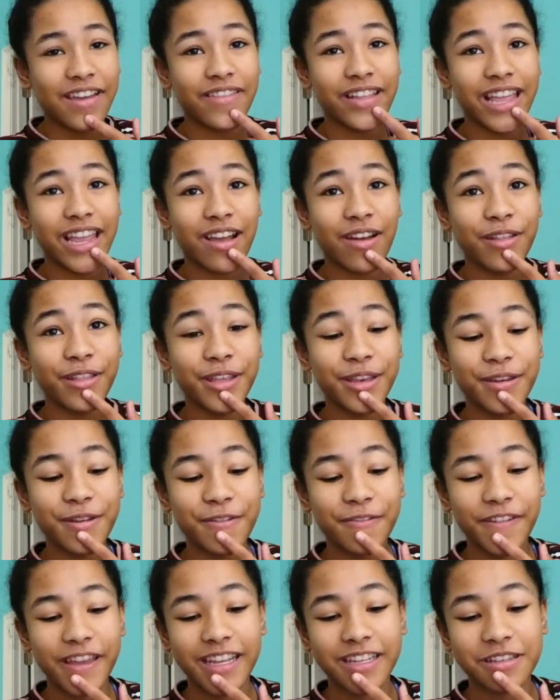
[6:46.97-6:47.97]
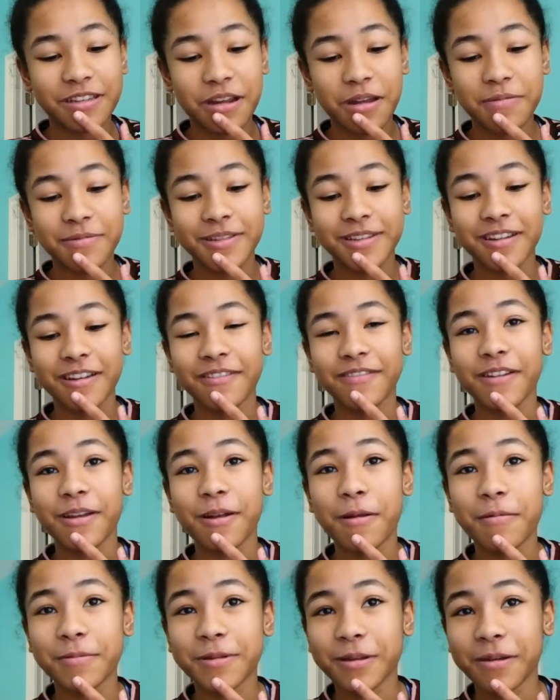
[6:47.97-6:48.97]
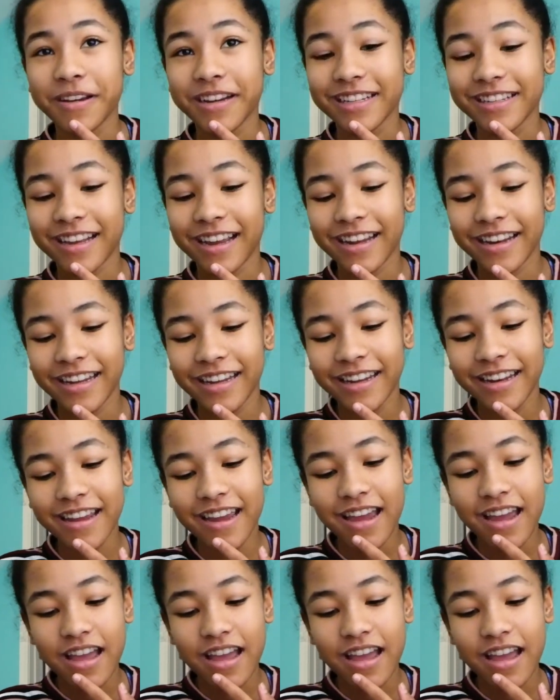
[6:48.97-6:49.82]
I have, like, all the new FaceTime stuff, and I'm so excited.